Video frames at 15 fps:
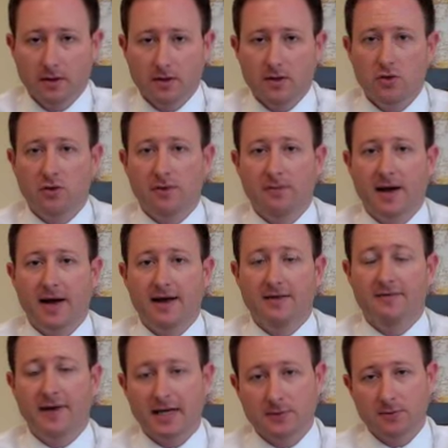you can buy an
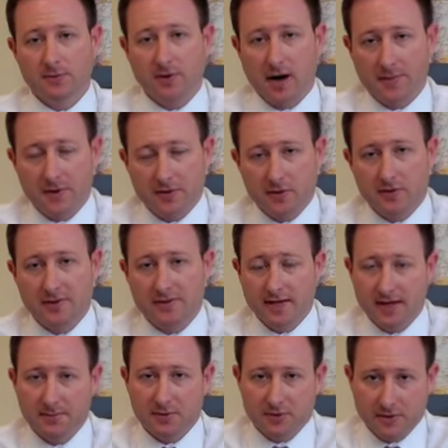investment property with only
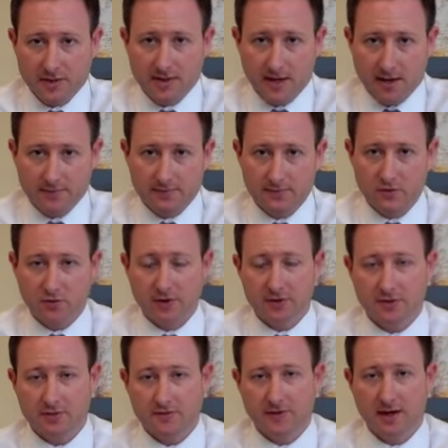10% down.
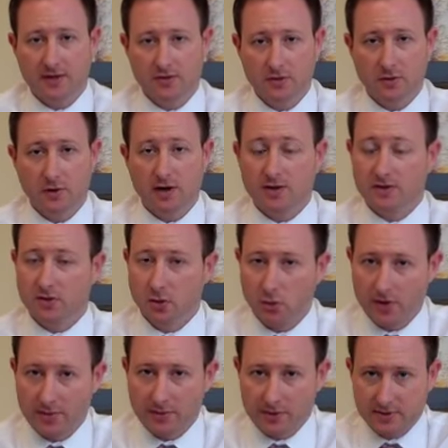Traditional finance requires
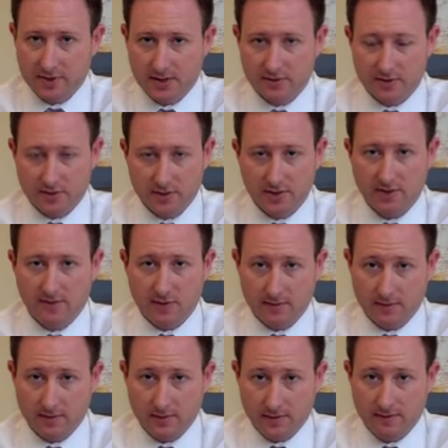20%, so it's going to give
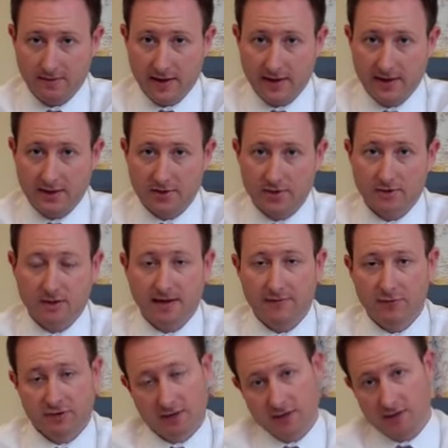you an advantage
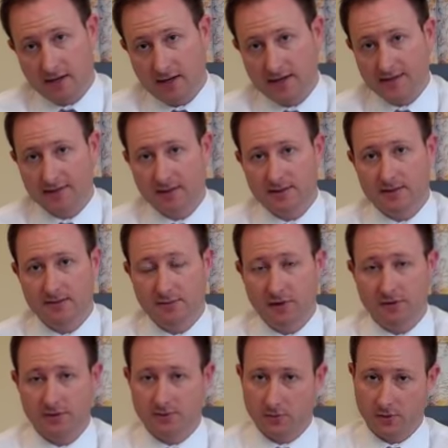leveraging your assets to
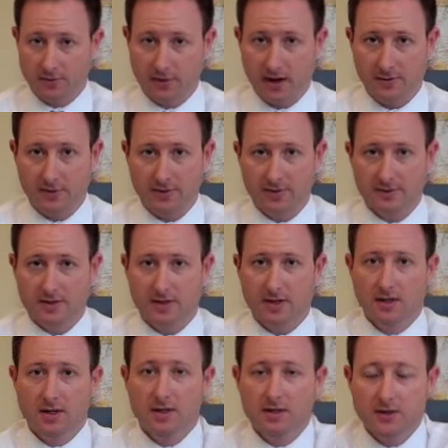purchase more properties.
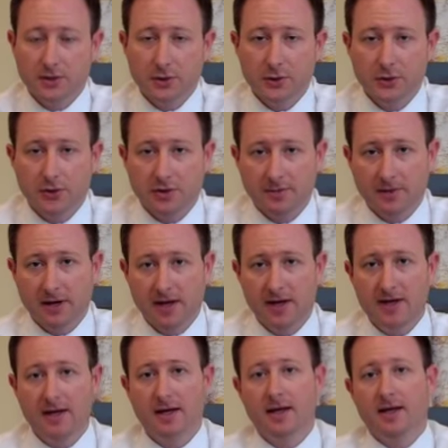Two, you can
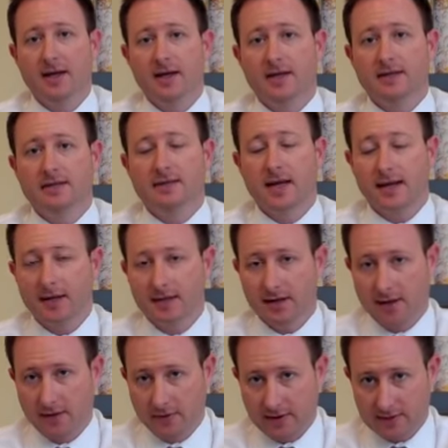buy a
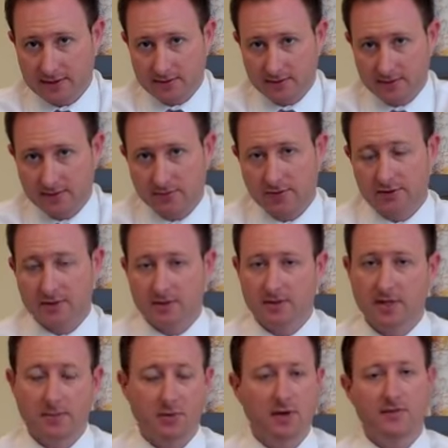secondary residence, which is
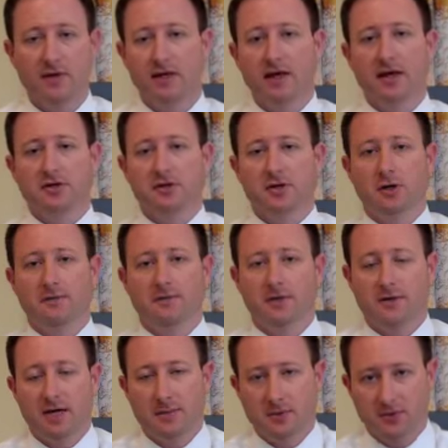typically a vacation home, for
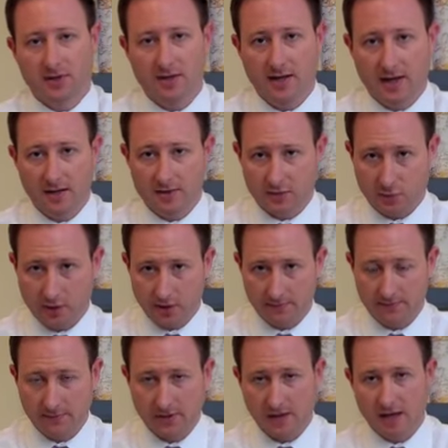10% down as well.
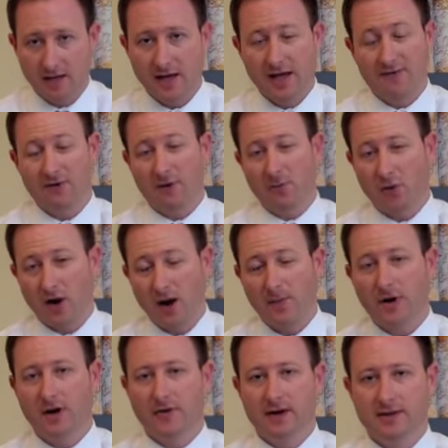And for a
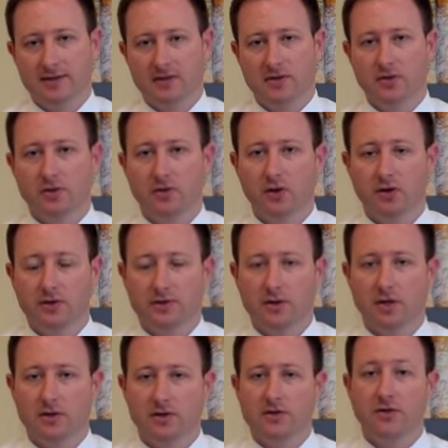primary residence, you can go as
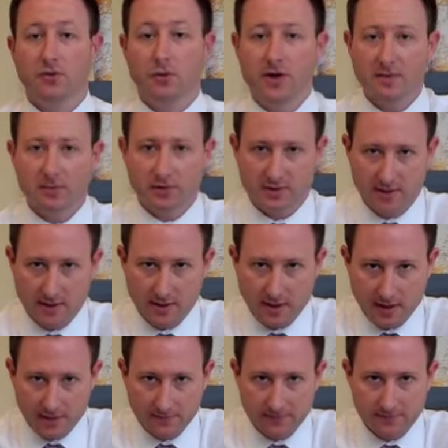low as 3%
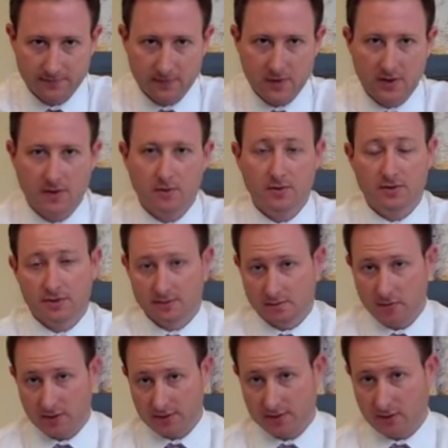down, which is
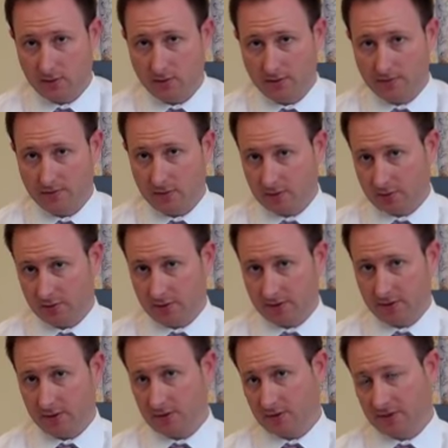much lower than most
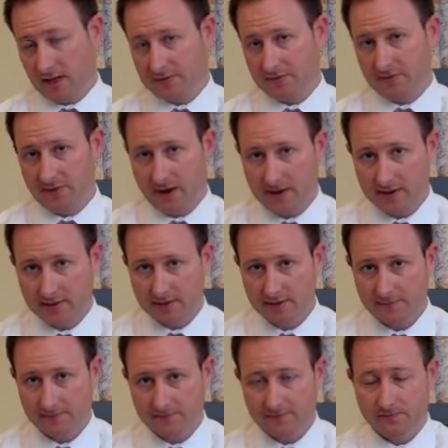traditional other types of financing.